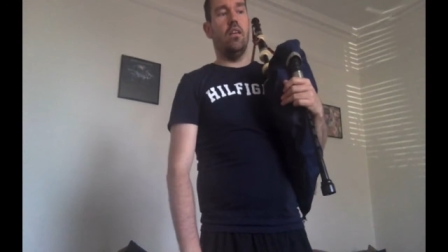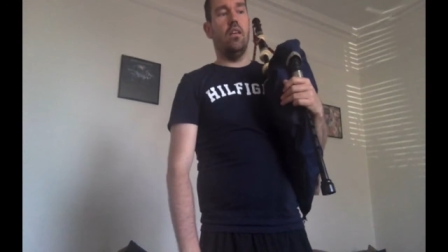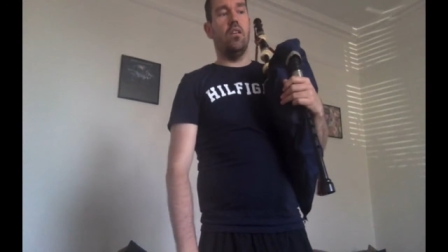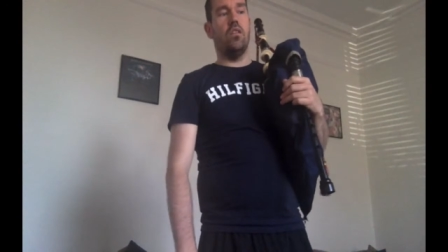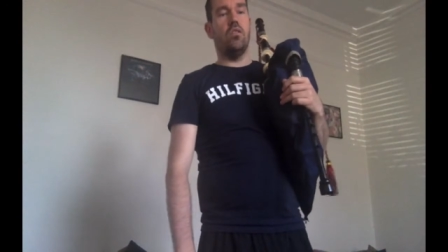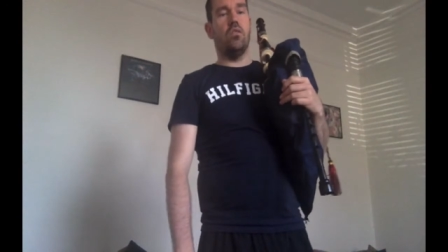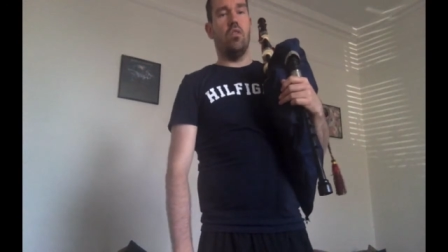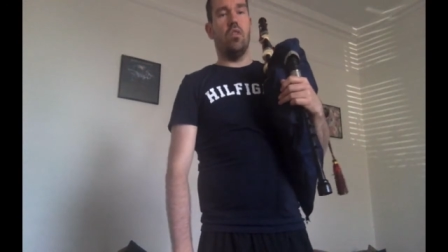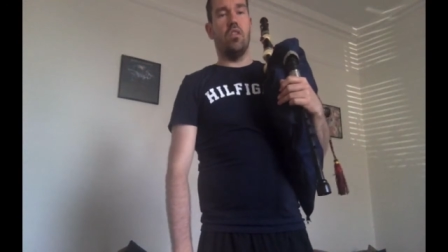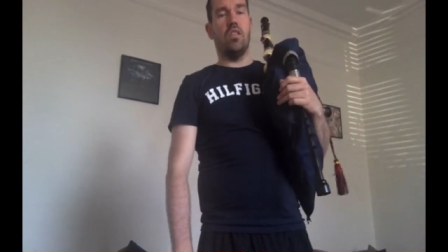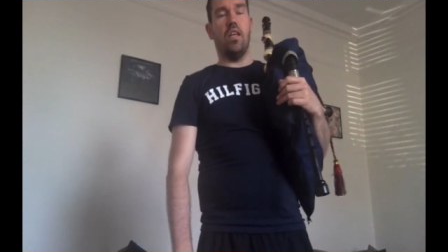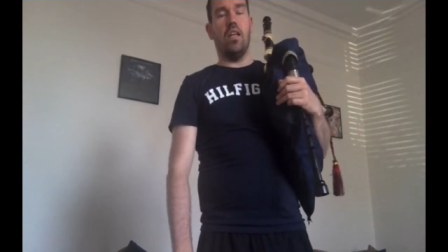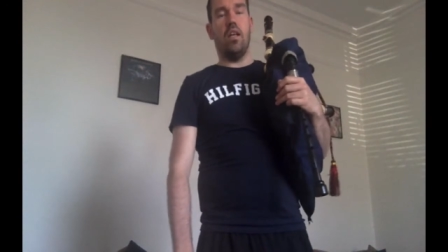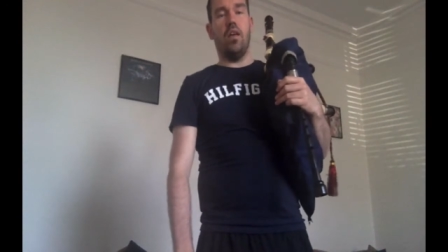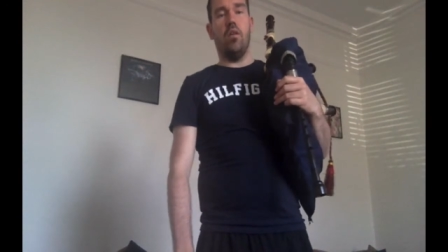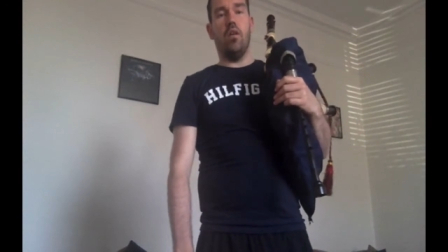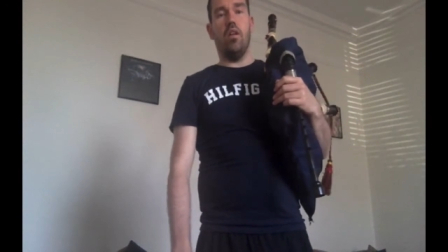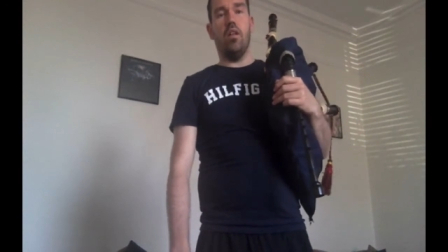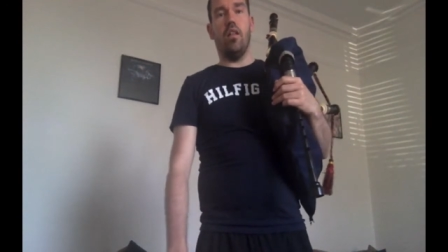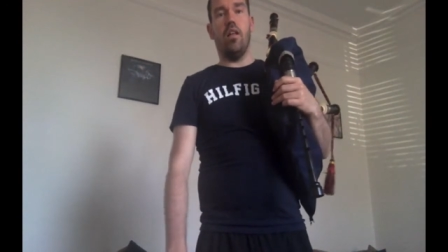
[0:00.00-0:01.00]
So I sent
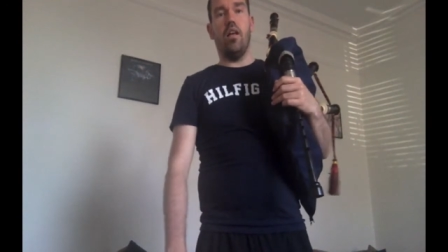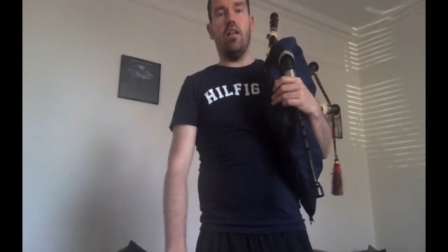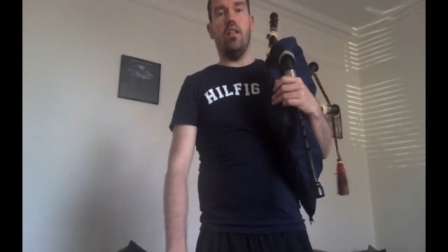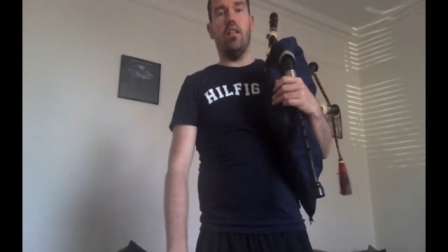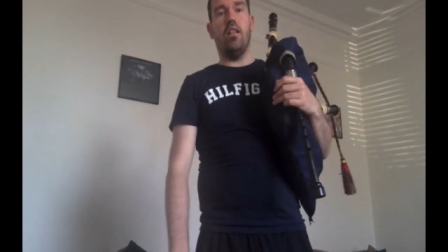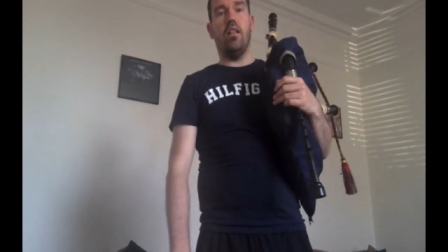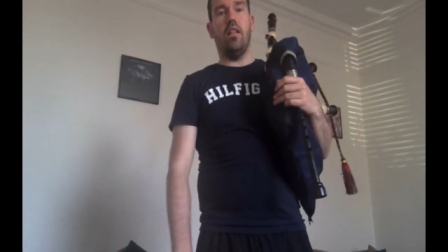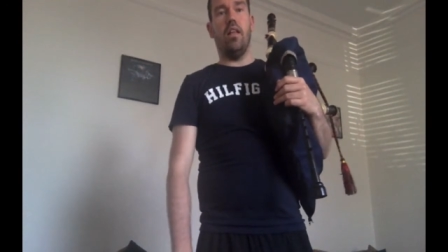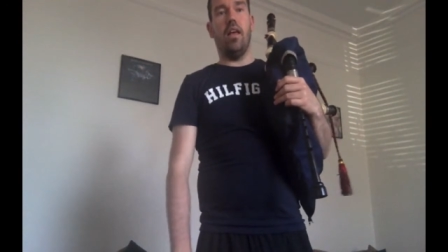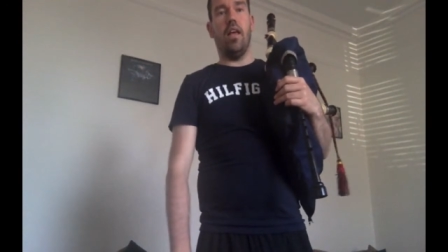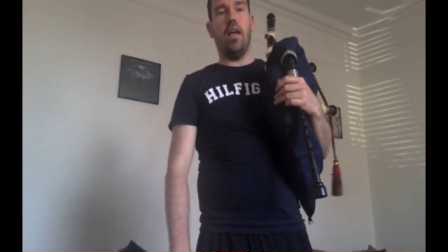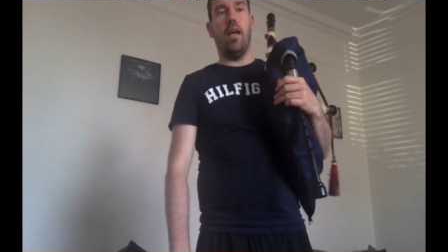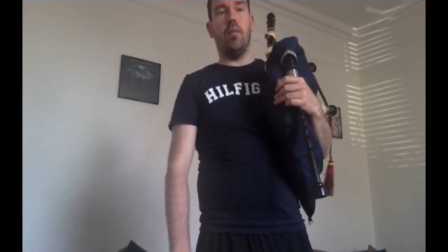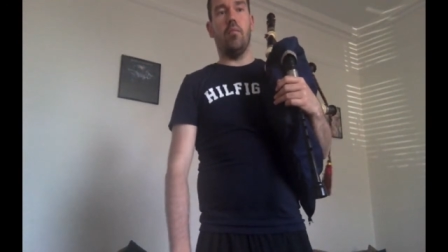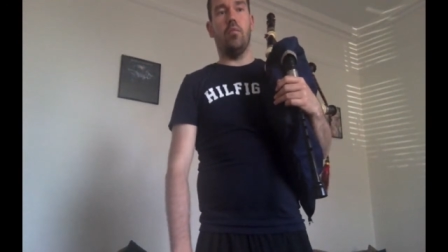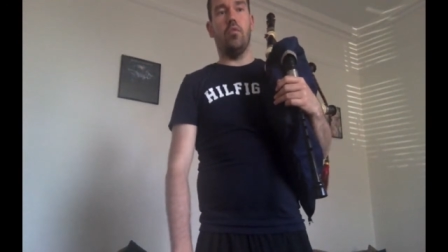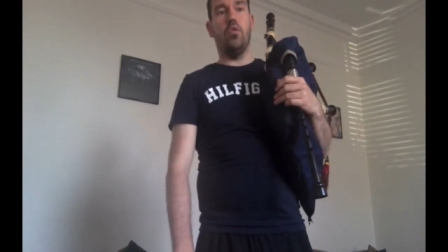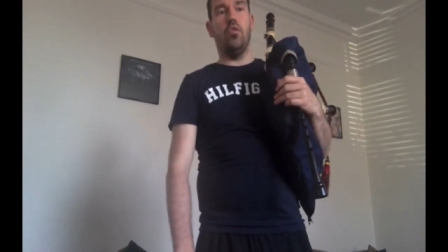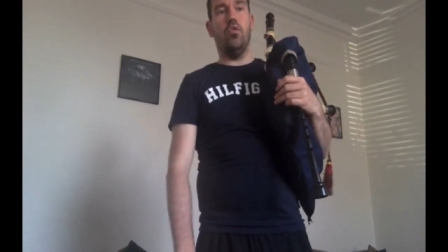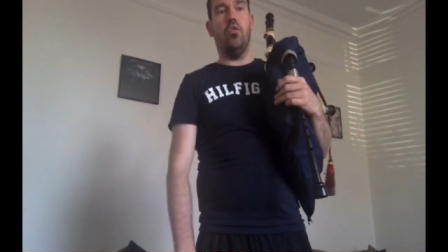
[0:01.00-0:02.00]
out a little
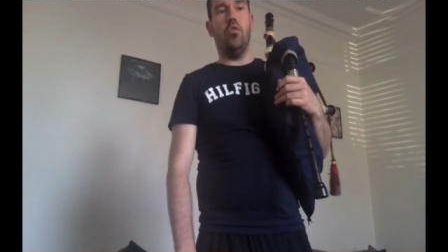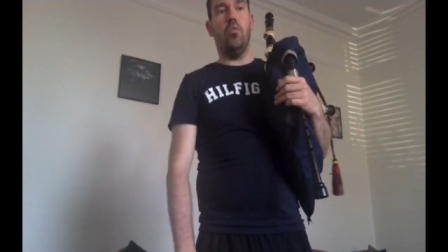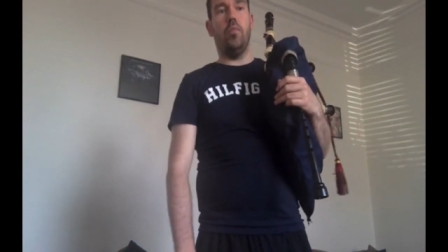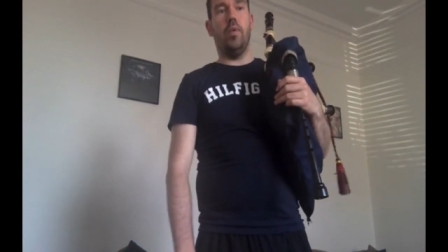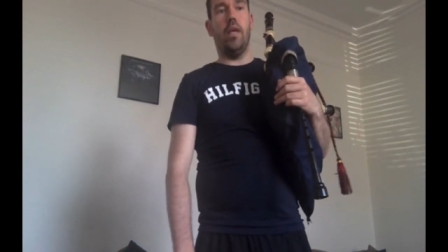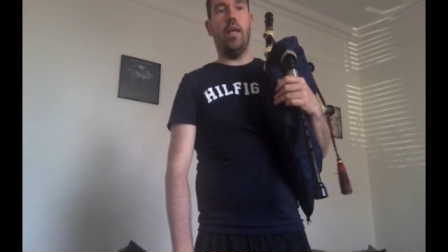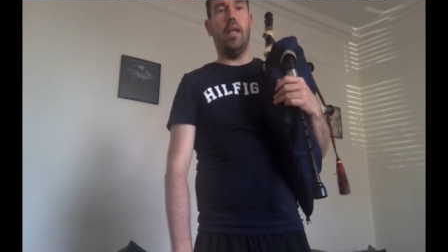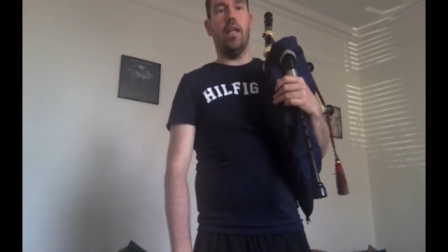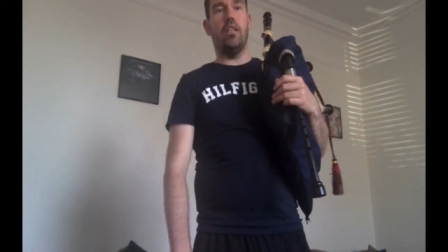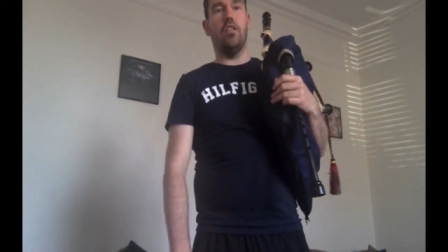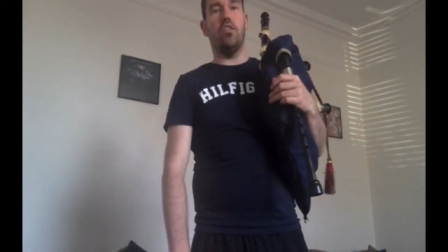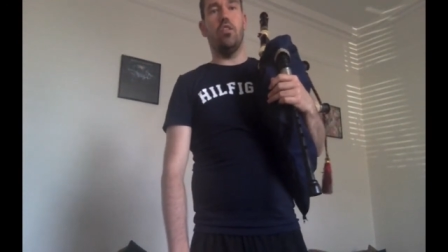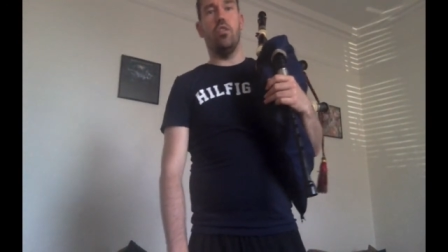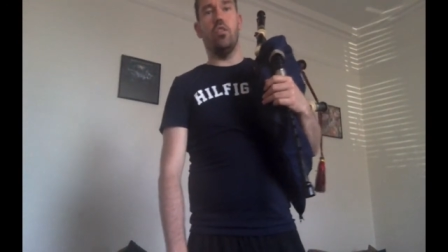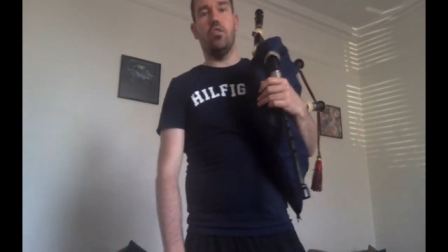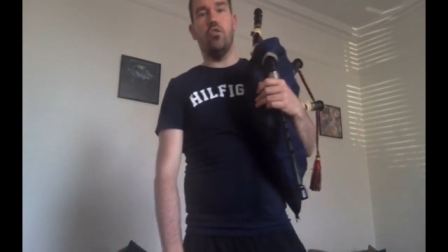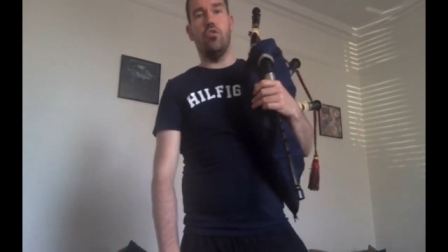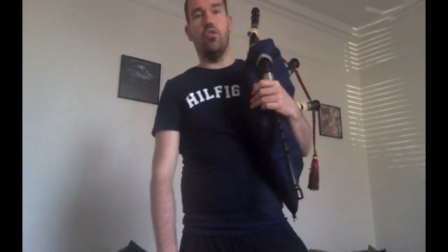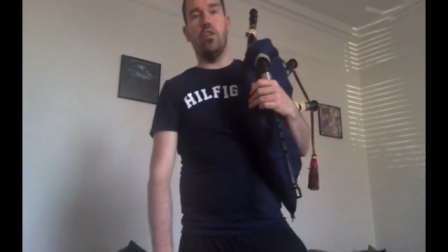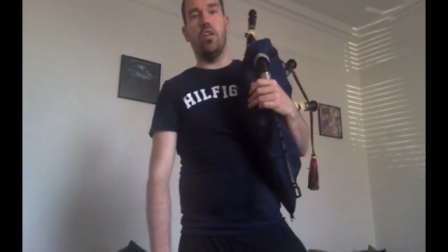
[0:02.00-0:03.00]
2-page
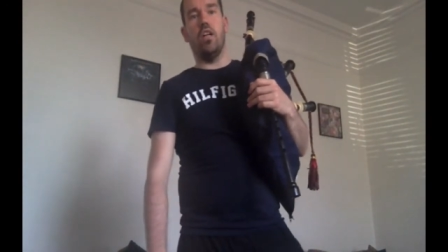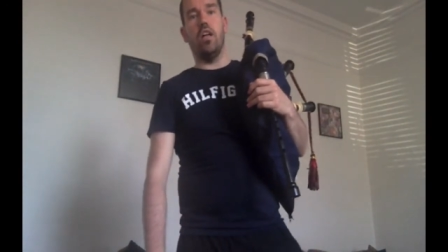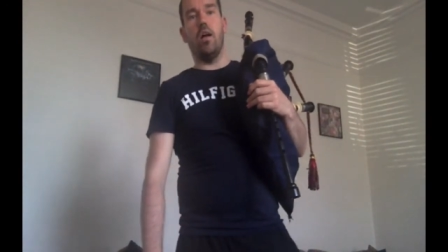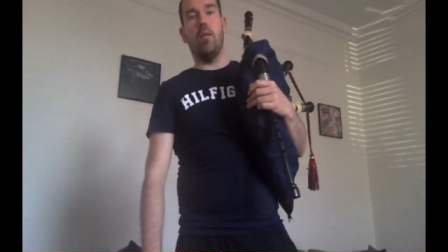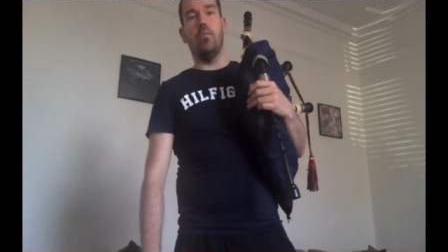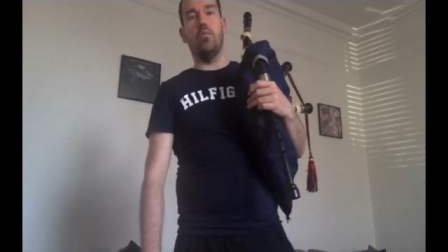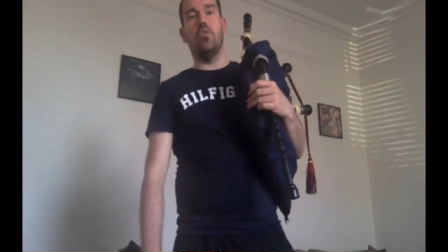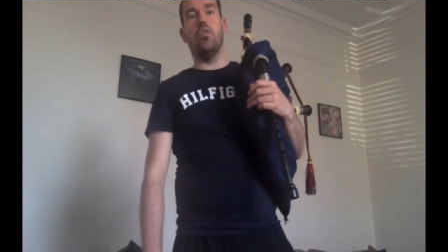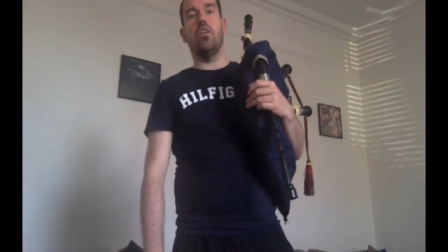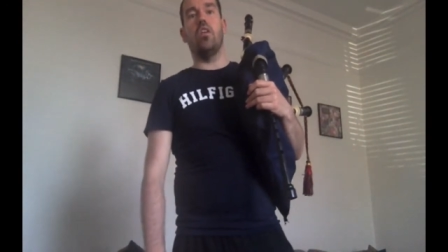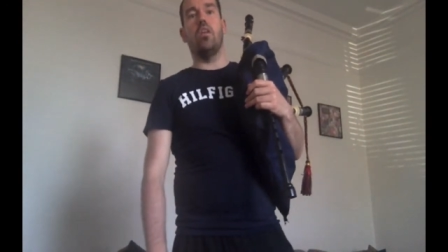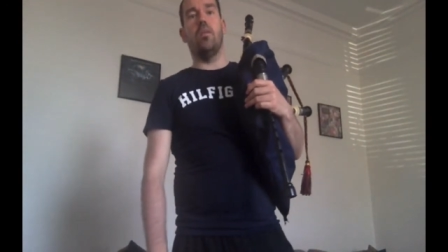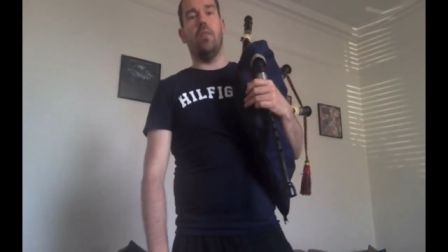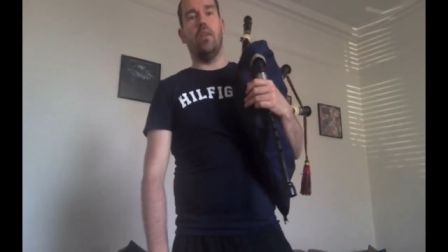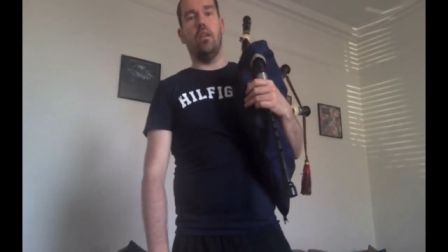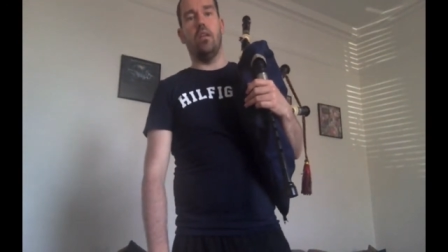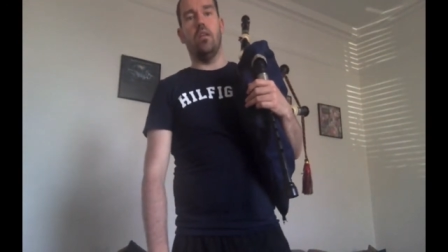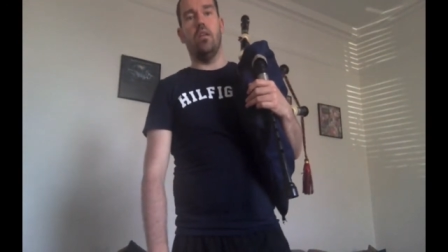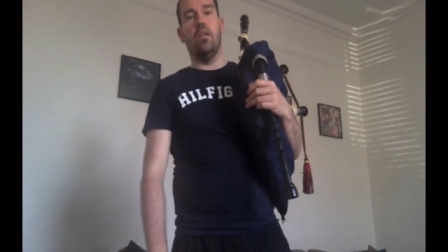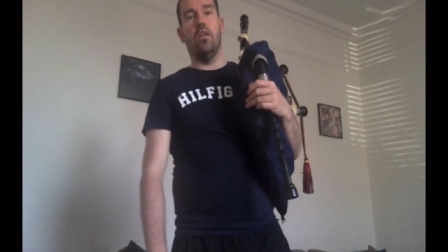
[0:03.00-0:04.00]
tuning up
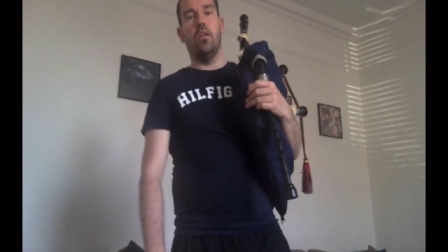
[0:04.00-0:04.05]
document